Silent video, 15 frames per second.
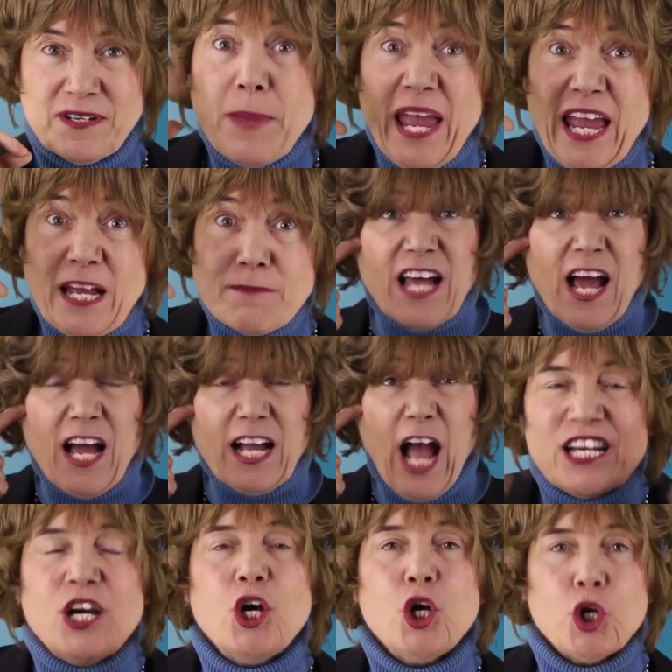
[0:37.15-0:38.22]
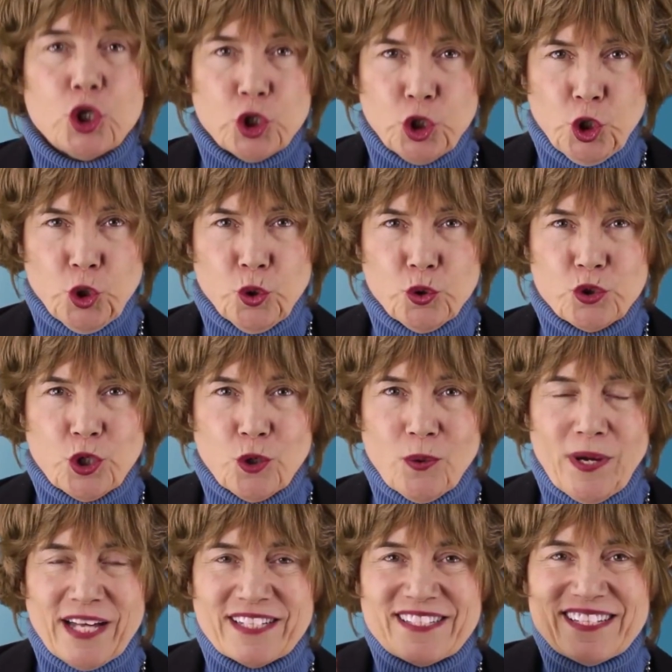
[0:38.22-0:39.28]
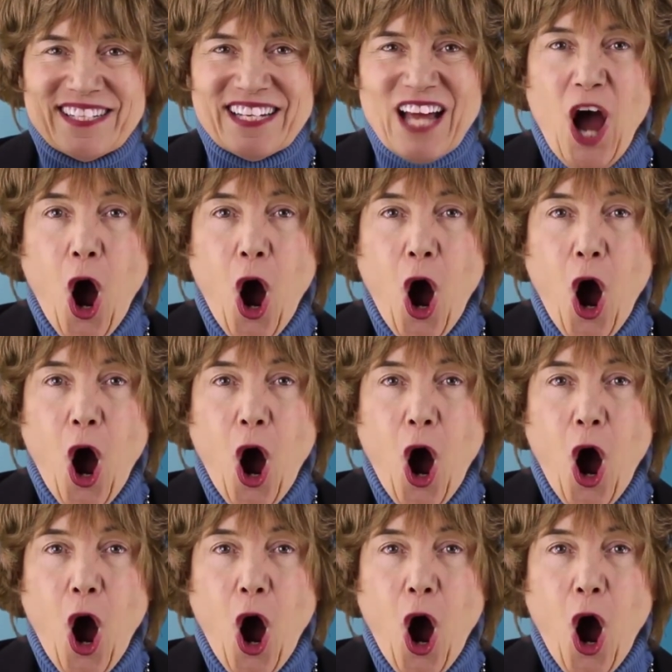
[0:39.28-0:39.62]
big tongue, you do it.